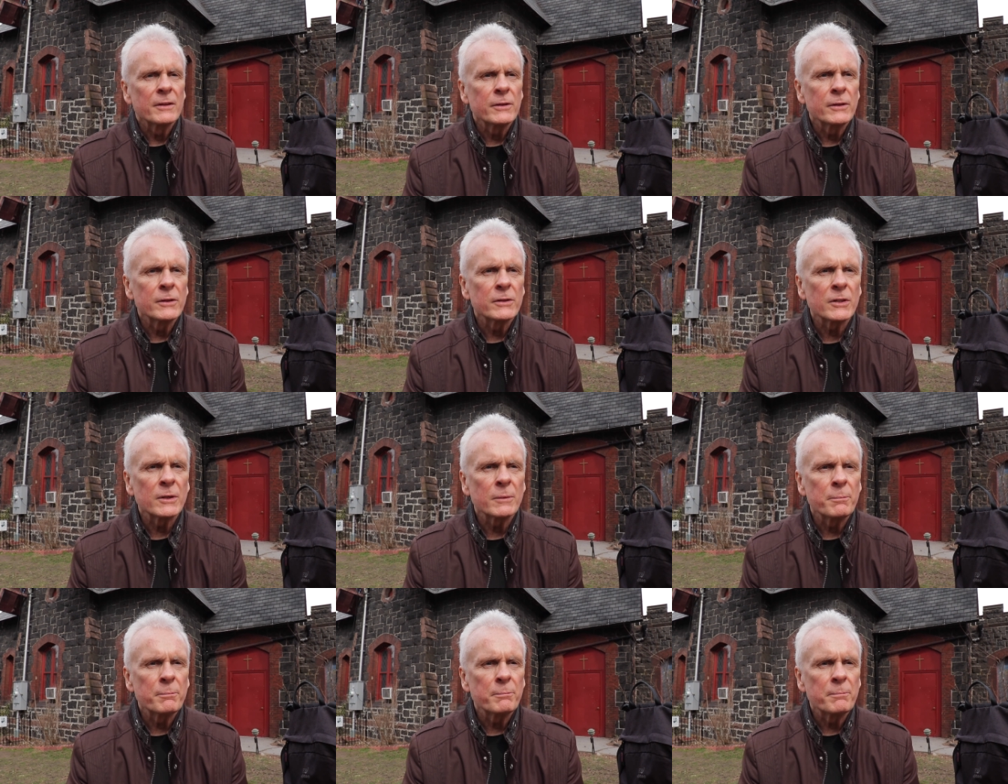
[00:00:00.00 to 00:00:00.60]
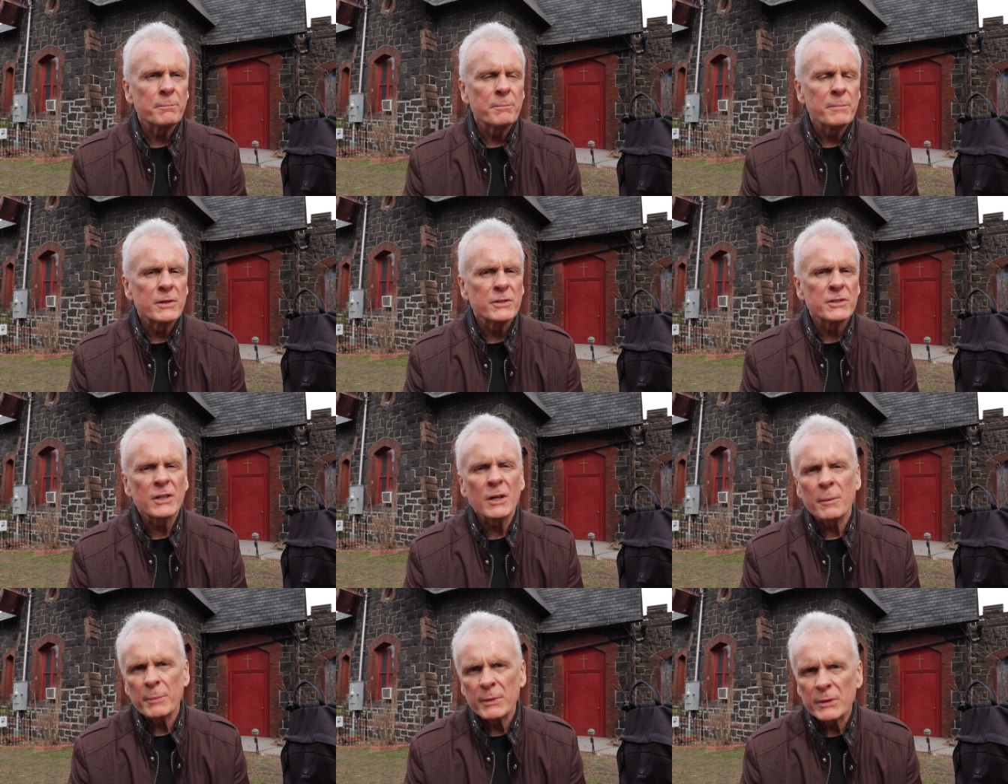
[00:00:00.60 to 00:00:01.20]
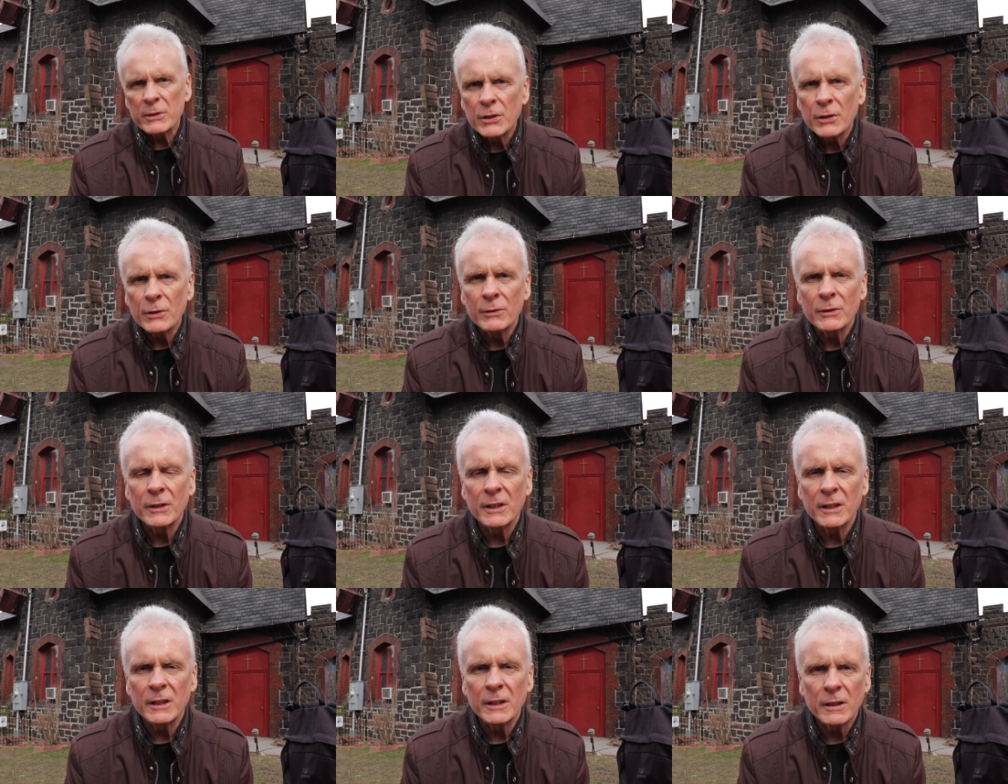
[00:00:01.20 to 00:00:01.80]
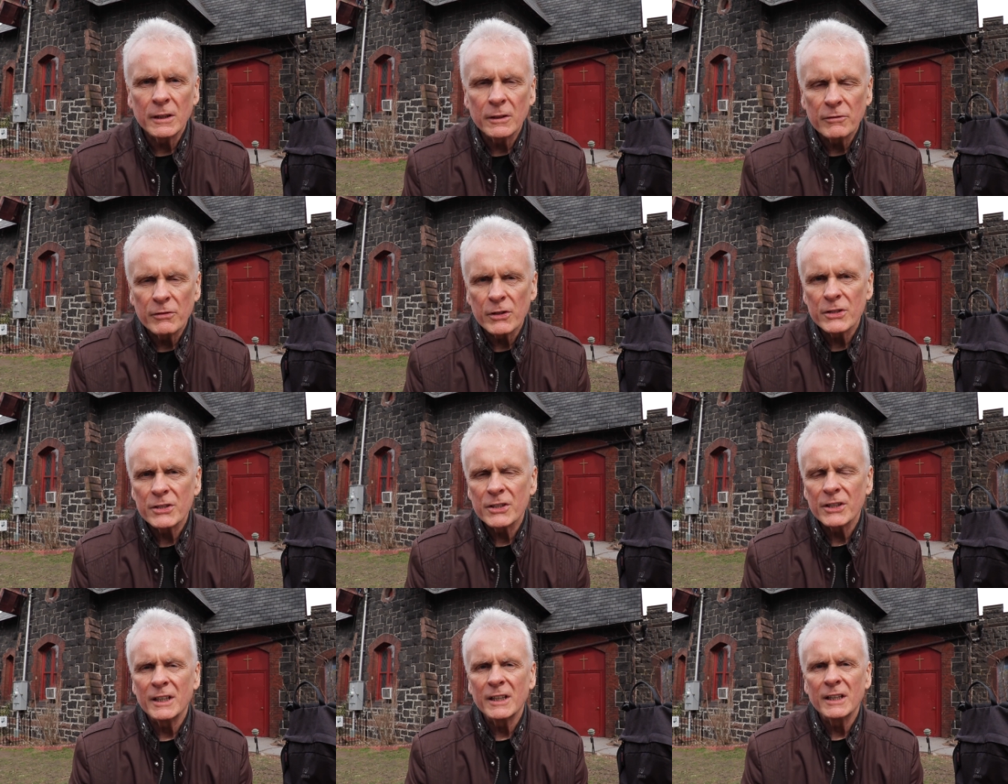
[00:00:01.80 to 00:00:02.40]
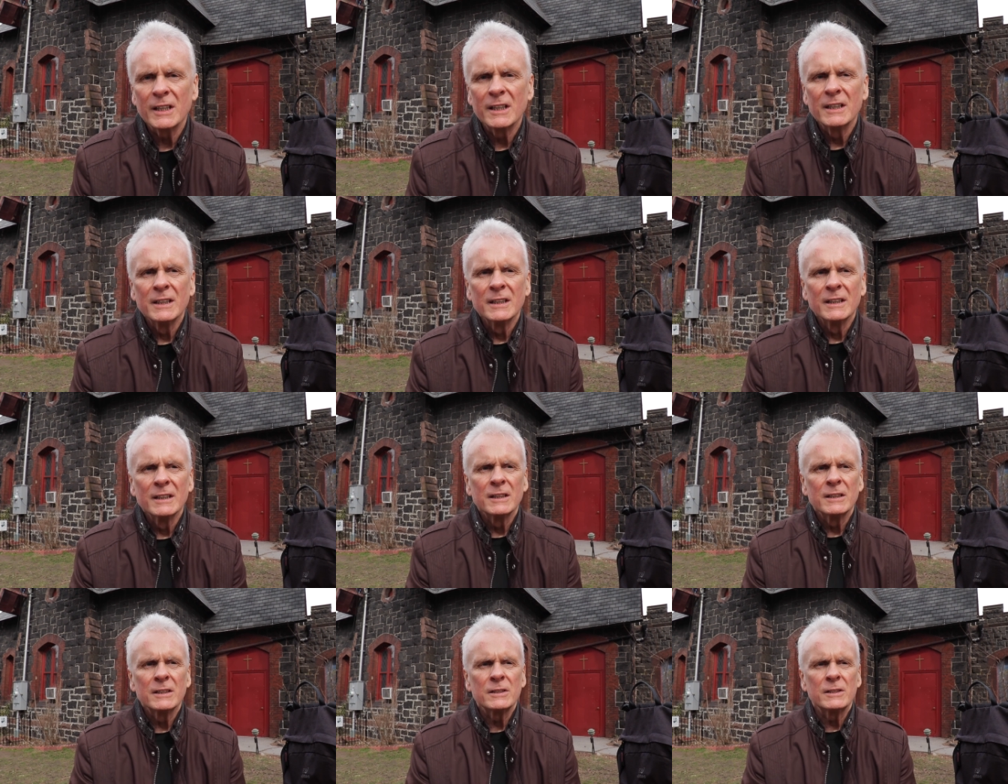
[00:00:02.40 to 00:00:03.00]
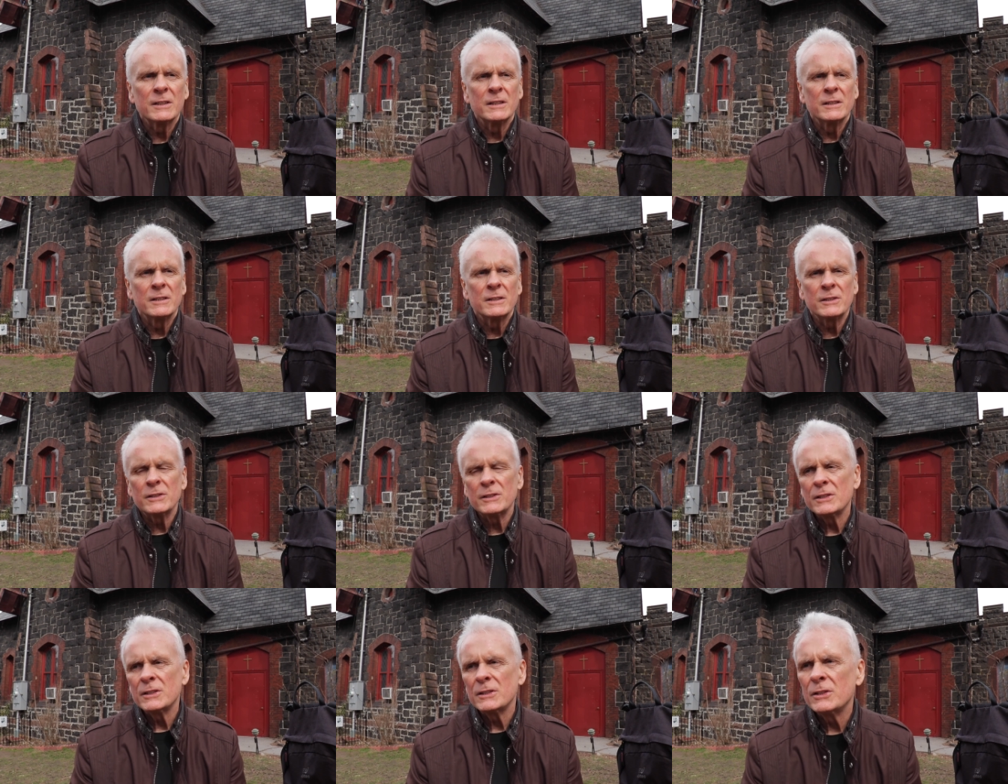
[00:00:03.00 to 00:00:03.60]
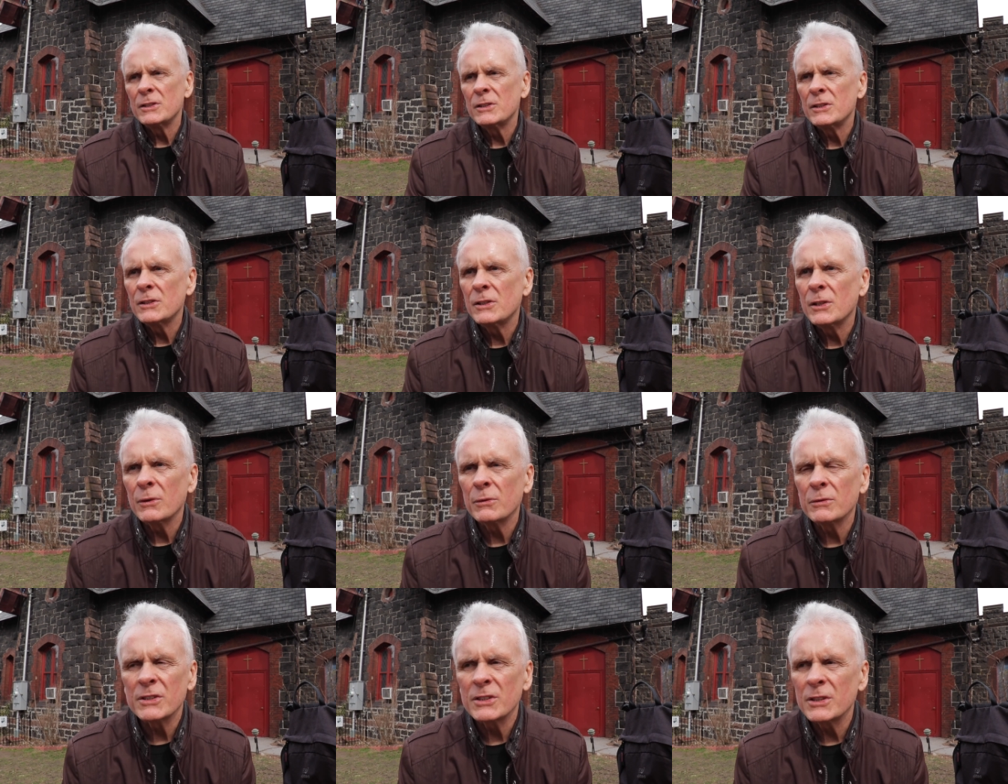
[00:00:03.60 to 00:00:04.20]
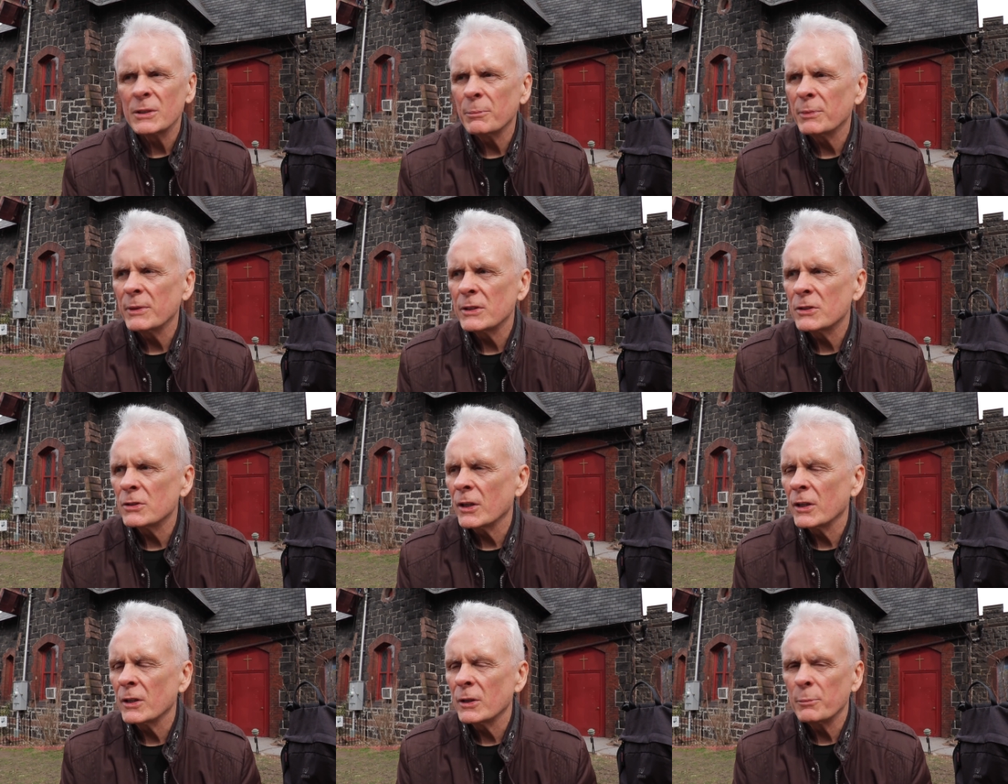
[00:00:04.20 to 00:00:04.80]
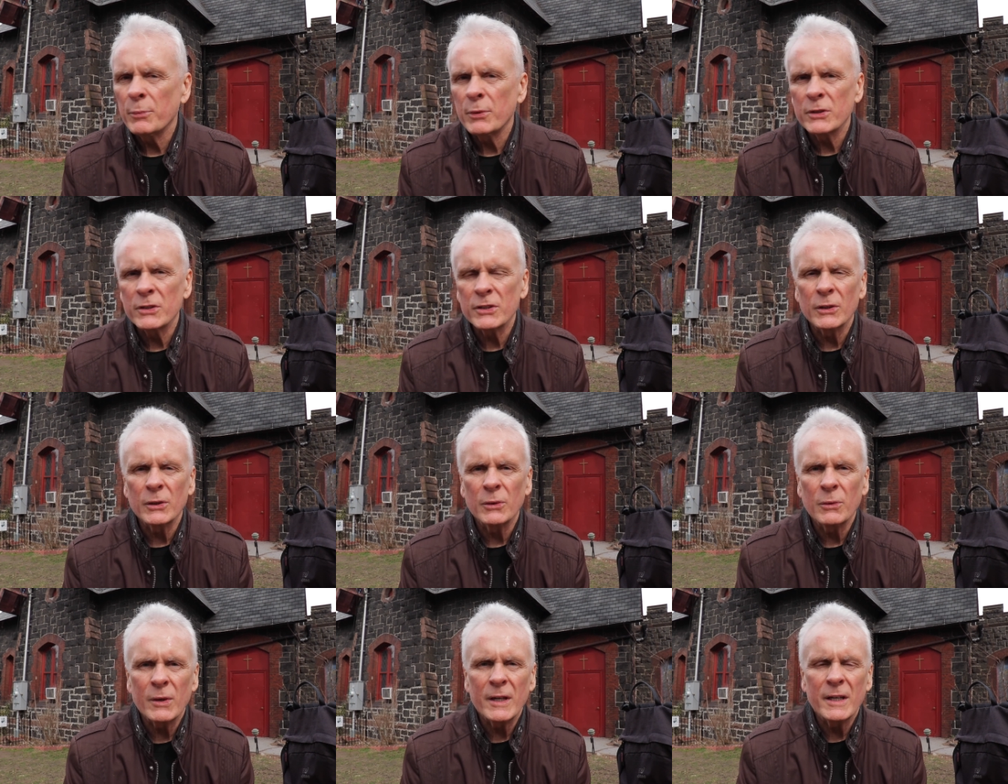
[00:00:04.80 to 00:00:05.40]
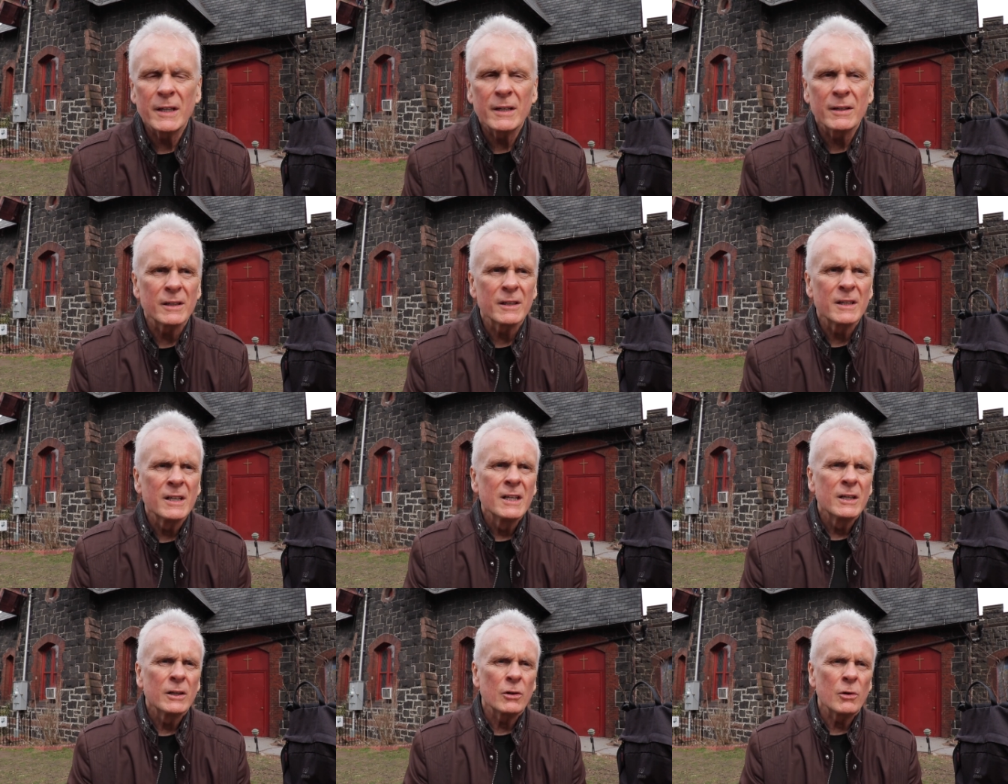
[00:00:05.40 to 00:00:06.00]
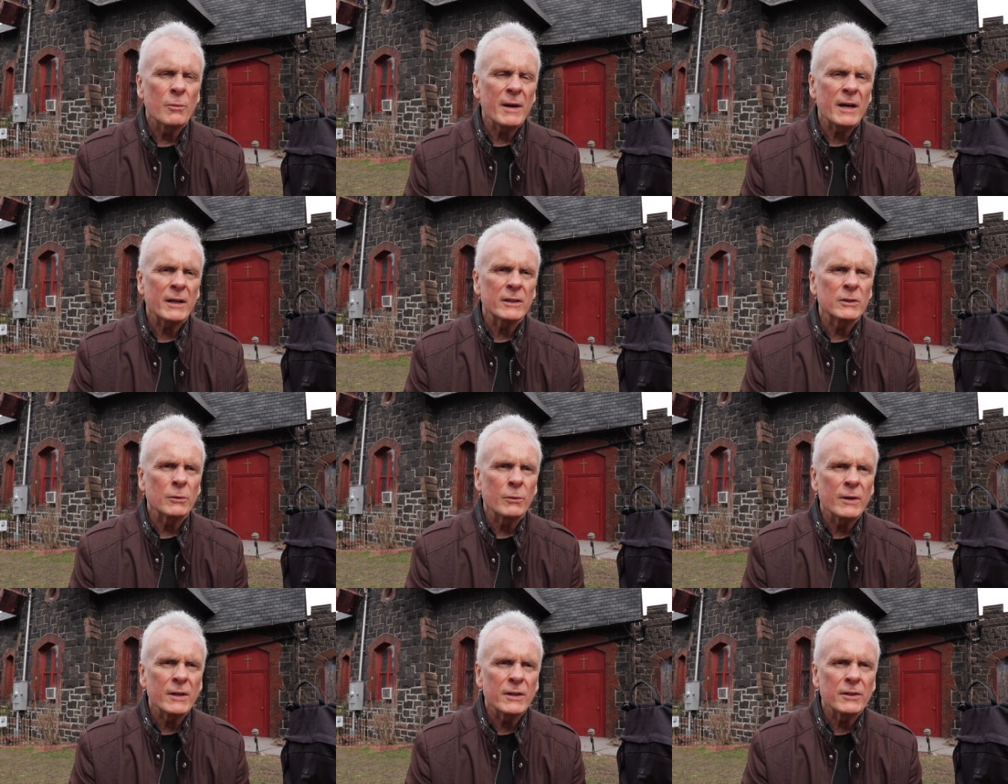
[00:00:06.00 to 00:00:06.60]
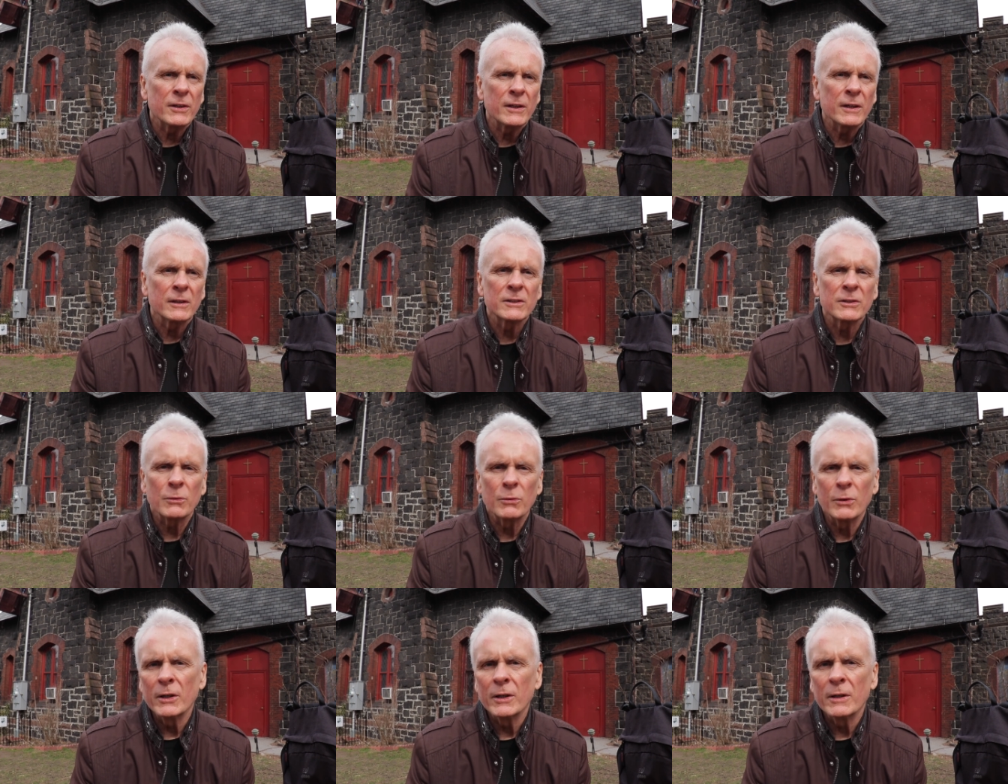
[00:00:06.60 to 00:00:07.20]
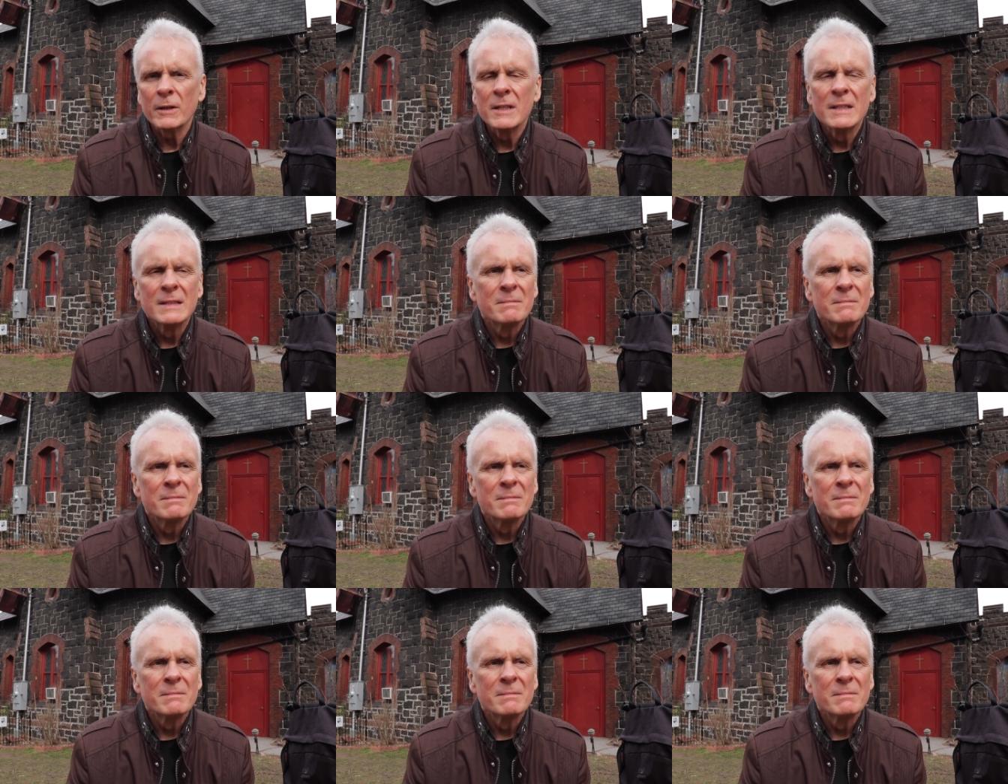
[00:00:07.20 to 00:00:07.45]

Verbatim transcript: There's a there's an opportunity in adversity. Don't simply try to push it away or go back to the way things were.